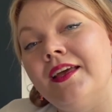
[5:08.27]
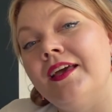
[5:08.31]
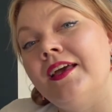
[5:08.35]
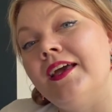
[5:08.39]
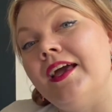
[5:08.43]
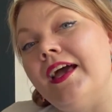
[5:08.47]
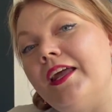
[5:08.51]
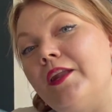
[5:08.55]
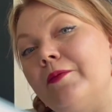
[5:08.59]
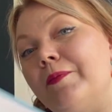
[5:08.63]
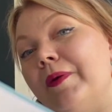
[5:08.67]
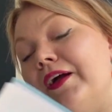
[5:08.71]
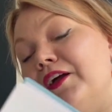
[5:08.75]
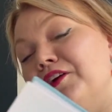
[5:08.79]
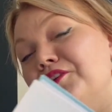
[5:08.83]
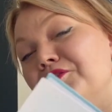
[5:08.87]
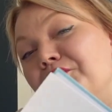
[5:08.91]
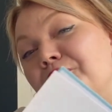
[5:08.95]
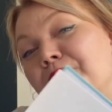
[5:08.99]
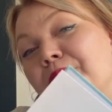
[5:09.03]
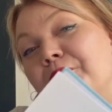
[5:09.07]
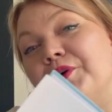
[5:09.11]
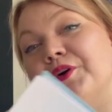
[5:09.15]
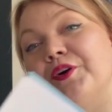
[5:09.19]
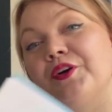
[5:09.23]
At the back of the
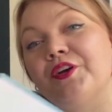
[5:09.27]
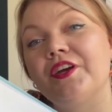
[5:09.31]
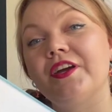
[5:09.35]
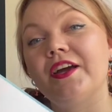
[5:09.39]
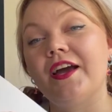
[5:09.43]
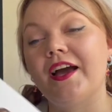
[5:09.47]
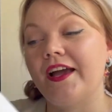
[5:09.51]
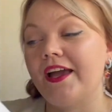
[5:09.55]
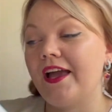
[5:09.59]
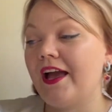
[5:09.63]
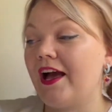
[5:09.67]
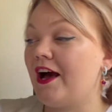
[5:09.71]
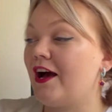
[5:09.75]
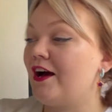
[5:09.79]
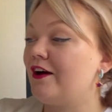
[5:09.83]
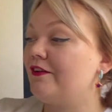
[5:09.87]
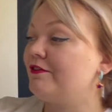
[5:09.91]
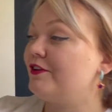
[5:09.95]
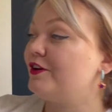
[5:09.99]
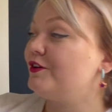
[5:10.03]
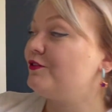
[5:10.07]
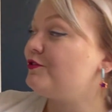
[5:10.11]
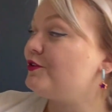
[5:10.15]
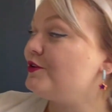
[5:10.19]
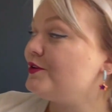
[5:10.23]
book, I have
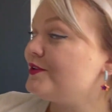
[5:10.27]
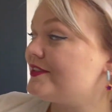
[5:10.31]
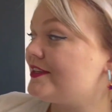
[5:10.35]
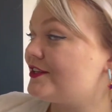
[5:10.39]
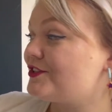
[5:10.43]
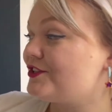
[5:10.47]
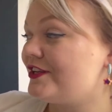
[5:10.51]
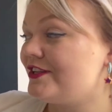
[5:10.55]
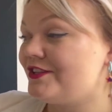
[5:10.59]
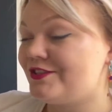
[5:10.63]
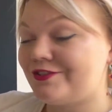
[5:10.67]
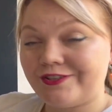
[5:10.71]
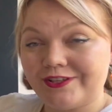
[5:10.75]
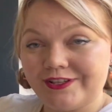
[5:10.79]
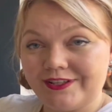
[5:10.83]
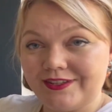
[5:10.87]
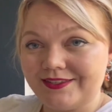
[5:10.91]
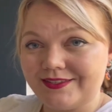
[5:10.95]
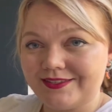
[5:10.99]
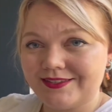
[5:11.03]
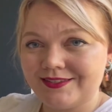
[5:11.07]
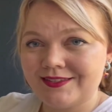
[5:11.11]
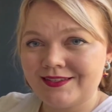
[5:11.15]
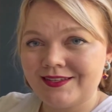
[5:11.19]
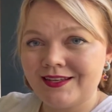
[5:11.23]
a few
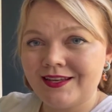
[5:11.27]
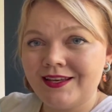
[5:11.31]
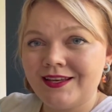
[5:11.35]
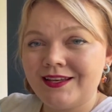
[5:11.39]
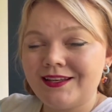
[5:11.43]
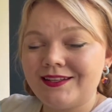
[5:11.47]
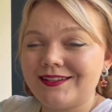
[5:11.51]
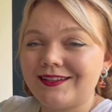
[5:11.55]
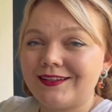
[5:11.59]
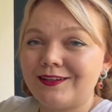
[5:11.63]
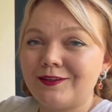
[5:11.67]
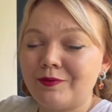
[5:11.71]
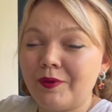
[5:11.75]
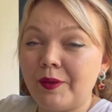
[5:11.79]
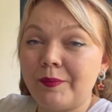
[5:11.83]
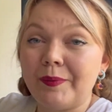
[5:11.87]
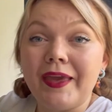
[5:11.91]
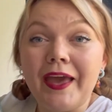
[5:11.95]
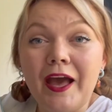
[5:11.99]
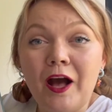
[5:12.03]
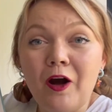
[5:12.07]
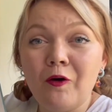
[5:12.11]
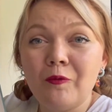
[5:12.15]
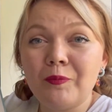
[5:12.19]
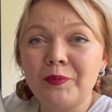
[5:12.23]
suggestions that could maybe
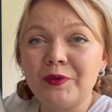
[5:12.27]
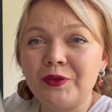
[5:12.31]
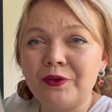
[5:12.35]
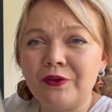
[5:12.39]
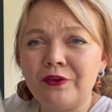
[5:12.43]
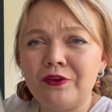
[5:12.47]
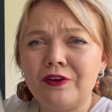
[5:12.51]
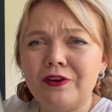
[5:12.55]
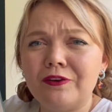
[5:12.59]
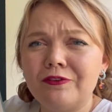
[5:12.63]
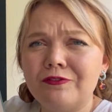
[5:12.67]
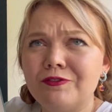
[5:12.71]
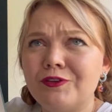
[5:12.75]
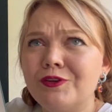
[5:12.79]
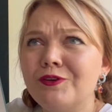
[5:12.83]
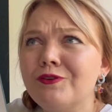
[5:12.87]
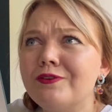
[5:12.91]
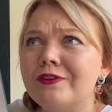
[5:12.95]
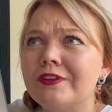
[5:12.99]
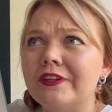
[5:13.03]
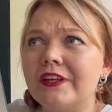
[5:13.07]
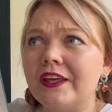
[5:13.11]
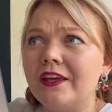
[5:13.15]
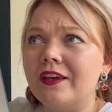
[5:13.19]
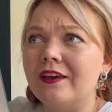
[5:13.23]
help you if you
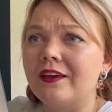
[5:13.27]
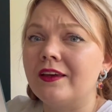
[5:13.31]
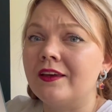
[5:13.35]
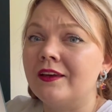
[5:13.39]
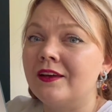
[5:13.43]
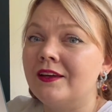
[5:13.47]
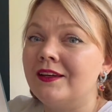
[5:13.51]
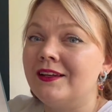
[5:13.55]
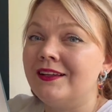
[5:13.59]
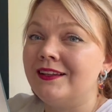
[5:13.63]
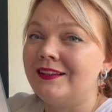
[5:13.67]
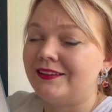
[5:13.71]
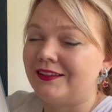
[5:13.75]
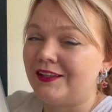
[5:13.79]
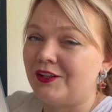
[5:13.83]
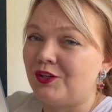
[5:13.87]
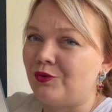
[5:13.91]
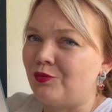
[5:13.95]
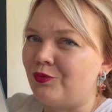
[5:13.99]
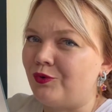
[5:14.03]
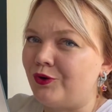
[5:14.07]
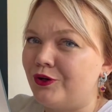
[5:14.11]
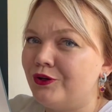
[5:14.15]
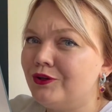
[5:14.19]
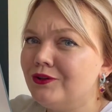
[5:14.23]
think that the
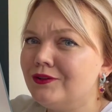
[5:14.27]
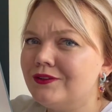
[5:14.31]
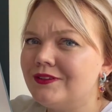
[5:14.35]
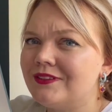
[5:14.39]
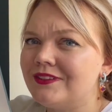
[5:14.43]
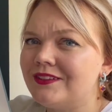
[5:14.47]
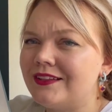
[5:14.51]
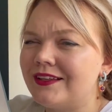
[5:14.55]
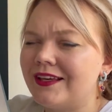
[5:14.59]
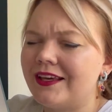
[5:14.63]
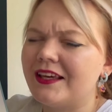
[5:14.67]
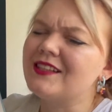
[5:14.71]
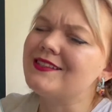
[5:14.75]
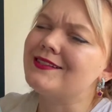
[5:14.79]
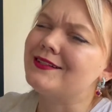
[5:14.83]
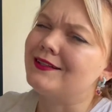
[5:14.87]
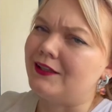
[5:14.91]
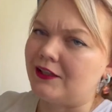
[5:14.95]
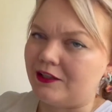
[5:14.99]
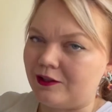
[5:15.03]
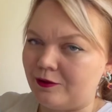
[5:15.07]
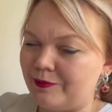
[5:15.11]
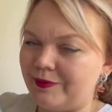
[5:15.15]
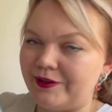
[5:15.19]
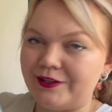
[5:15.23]
world gets a
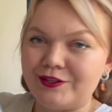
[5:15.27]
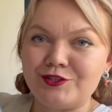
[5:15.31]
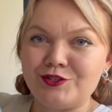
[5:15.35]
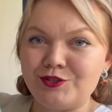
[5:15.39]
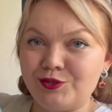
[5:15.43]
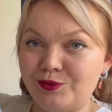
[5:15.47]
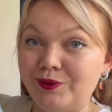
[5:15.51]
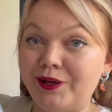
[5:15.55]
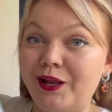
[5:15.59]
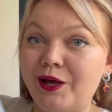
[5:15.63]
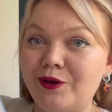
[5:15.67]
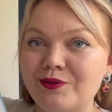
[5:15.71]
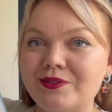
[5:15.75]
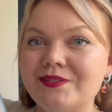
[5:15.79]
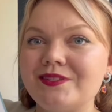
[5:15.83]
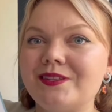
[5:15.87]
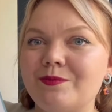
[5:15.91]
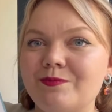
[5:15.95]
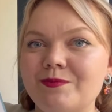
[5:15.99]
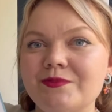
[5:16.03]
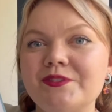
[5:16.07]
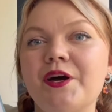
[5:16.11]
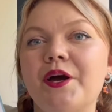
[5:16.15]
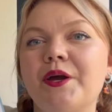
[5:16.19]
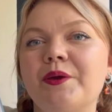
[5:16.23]
little bit too loud
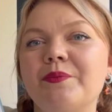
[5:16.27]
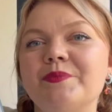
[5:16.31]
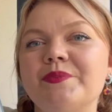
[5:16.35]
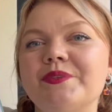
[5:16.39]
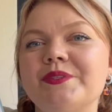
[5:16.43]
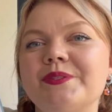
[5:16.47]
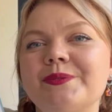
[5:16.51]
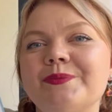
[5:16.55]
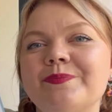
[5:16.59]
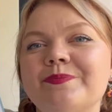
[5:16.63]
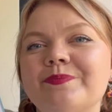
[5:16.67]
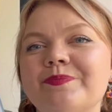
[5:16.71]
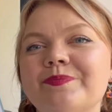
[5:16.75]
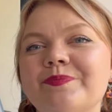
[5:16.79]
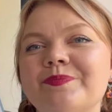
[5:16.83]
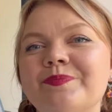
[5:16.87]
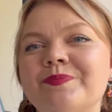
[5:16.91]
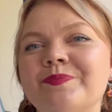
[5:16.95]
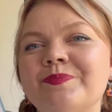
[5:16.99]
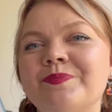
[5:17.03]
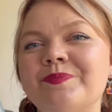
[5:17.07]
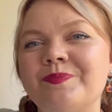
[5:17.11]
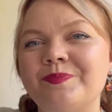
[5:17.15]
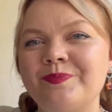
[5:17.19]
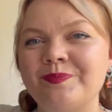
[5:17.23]
sometimes.
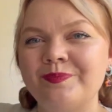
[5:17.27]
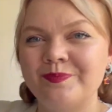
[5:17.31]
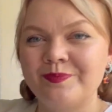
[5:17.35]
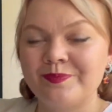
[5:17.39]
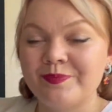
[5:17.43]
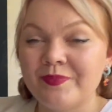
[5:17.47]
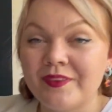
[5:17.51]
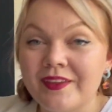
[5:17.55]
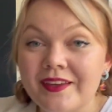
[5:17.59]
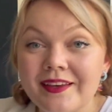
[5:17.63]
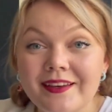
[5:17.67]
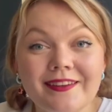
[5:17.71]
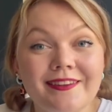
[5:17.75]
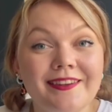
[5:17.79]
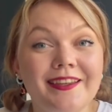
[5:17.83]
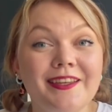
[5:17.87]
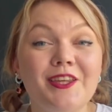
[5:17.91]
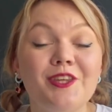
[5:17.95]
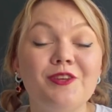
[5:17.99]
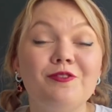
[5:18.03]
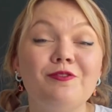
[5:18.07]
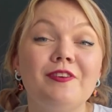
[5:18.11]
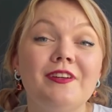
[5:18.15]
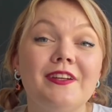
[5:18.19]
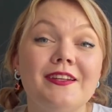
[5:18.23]
Thank you
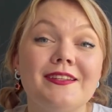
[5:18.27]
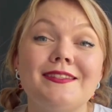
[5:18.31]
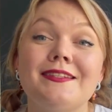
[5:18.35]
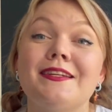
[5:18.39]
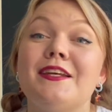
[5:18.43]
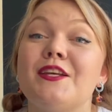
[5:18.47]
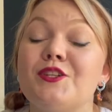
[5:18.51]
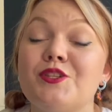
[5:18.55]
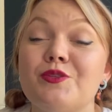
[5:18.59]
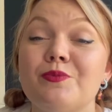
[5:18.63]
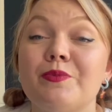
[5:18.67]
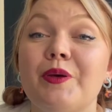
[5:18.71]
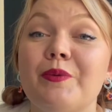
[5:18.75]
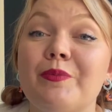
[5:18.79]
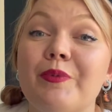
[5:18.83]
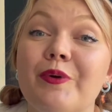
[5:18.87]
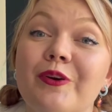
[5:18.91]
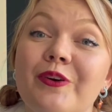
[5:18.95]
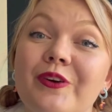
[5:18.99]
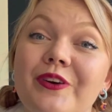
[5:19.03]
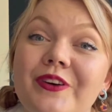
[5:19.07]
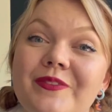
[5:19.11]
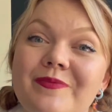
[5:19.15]
for listening to my book.